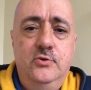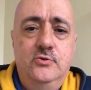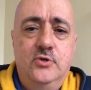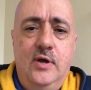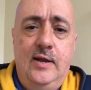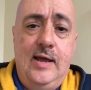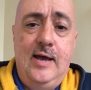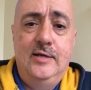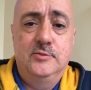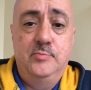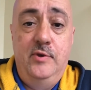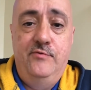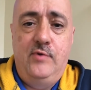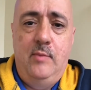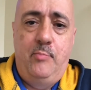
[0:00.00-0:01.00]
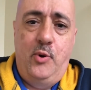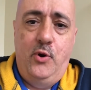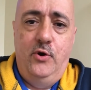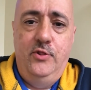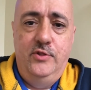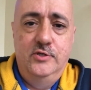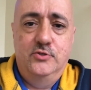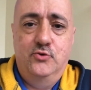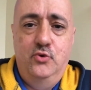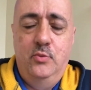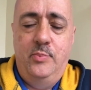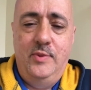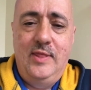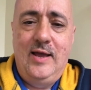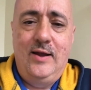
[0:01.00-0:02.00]
trying to ask me if I'm part of this group
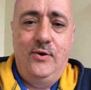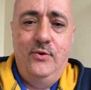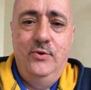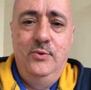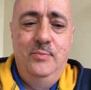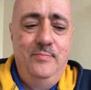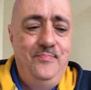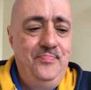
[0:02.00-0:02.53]
or that group.